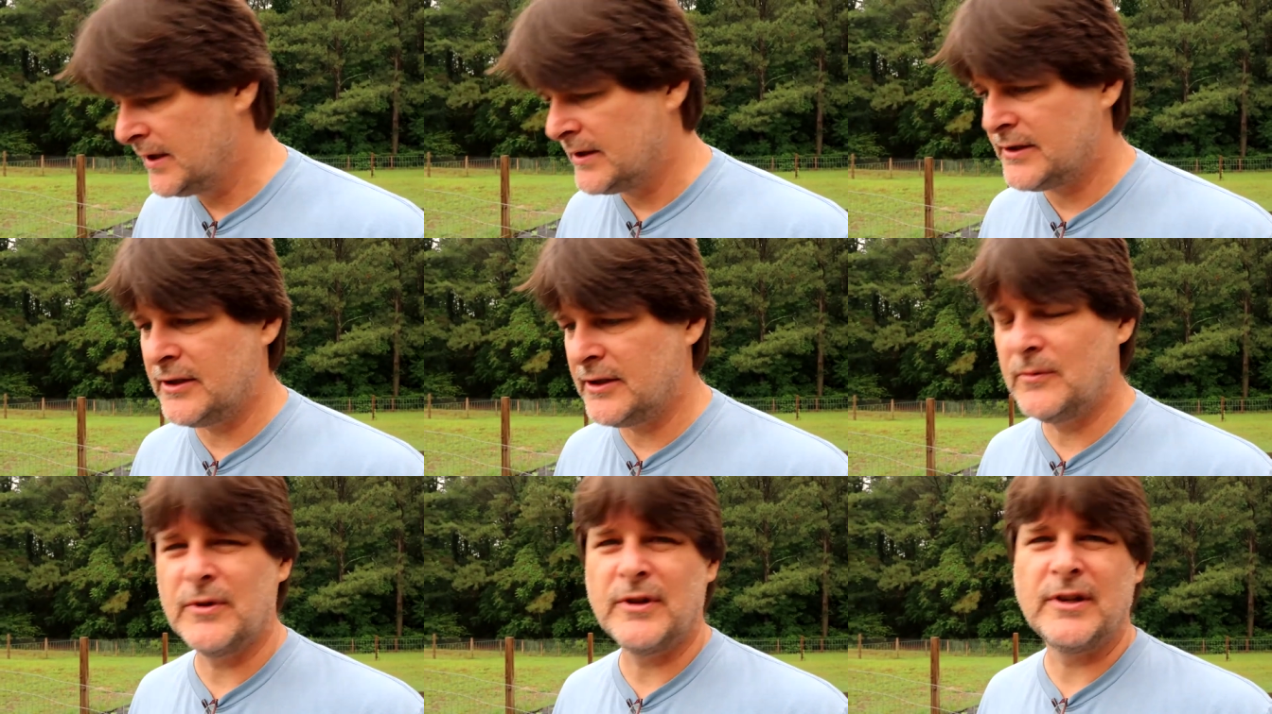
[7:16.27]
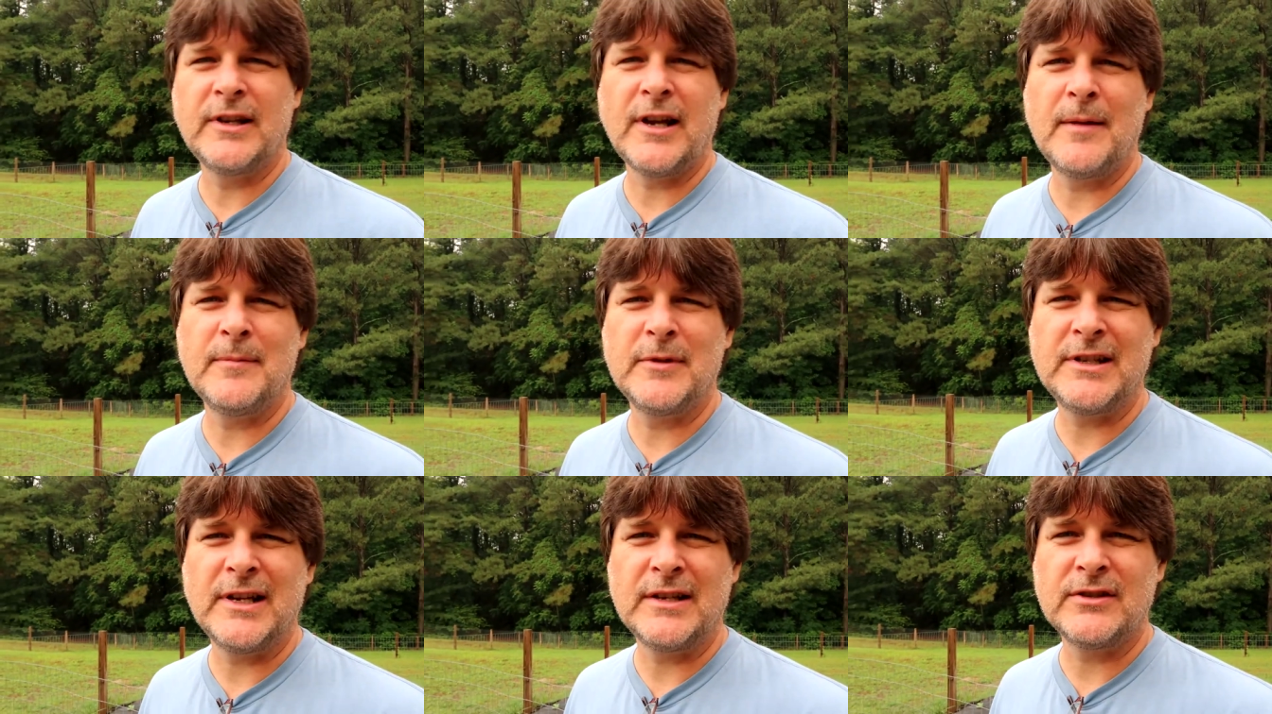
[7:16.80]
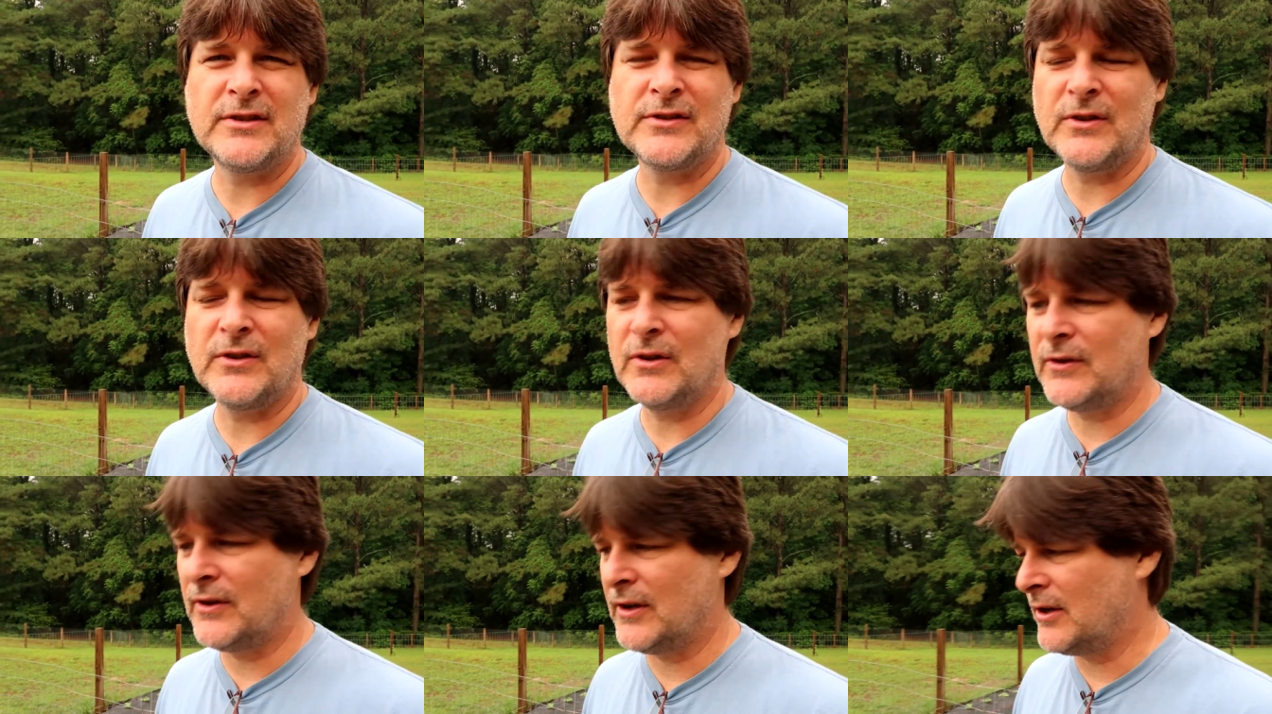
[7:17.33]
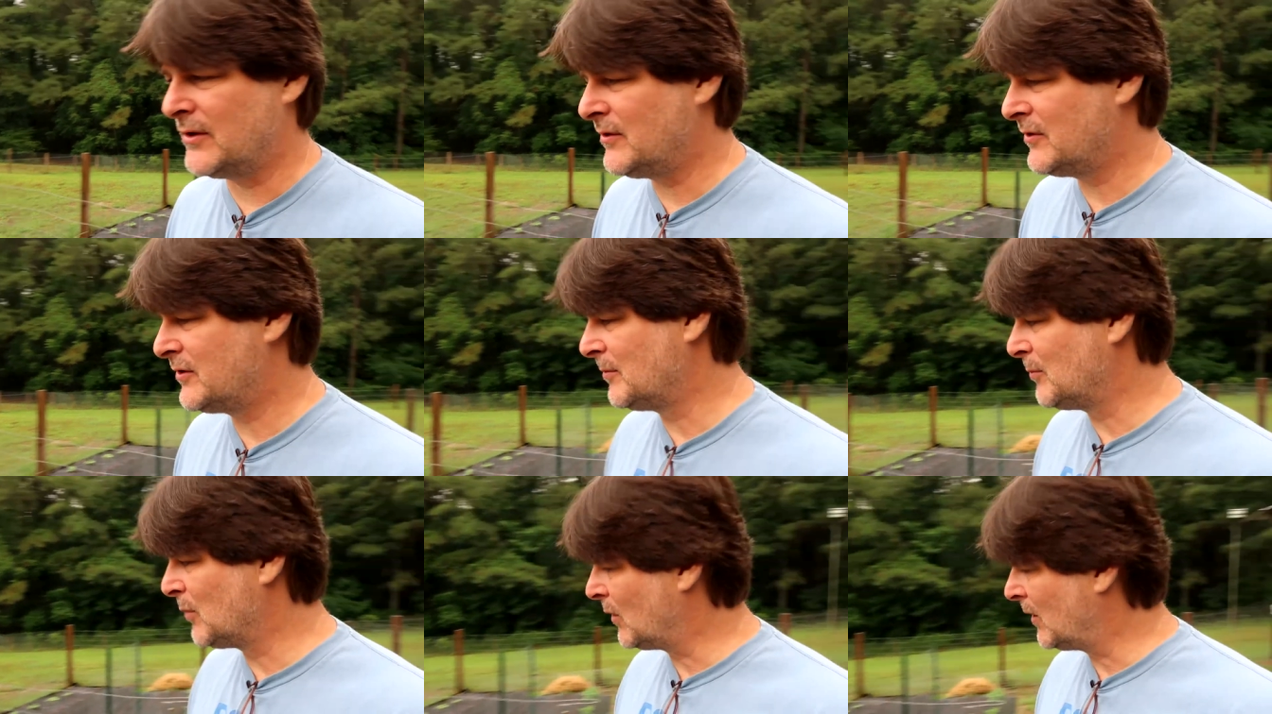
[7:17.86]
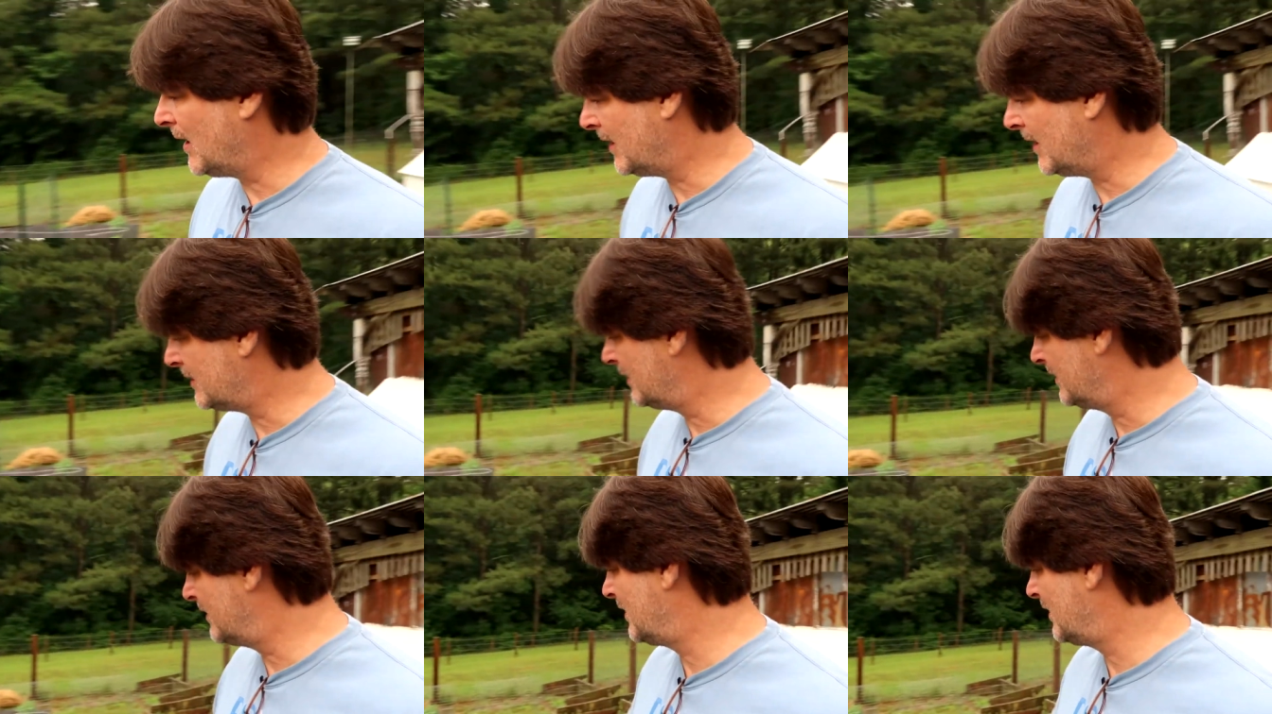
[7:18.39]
stick with the diatomaceous earth, and I use the borax and